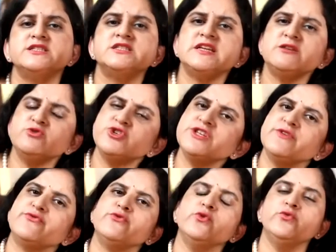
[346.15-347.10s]
Telogen
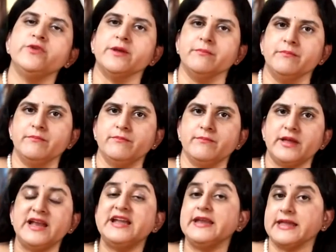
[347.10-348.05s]
effluvium
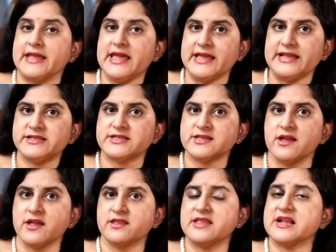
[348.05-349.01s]
indicates
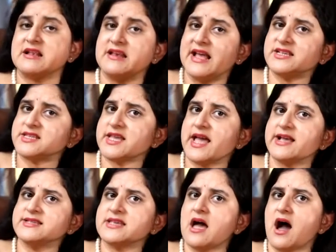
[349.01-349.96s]
that less
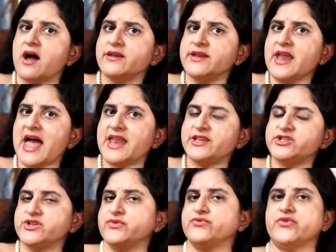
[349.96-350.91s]
hairs are in
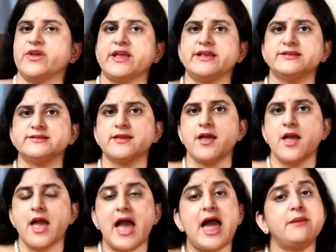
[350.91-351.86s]
anagen phase
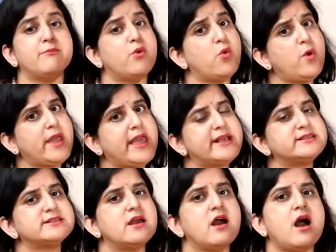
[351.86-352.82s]
and more
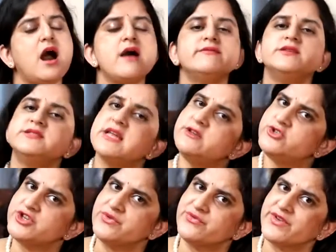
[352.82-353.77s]
hairs are in
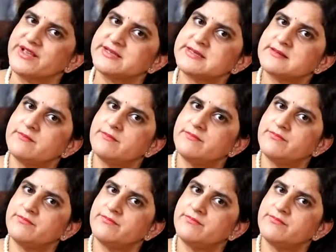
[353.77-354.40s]
telogen phase.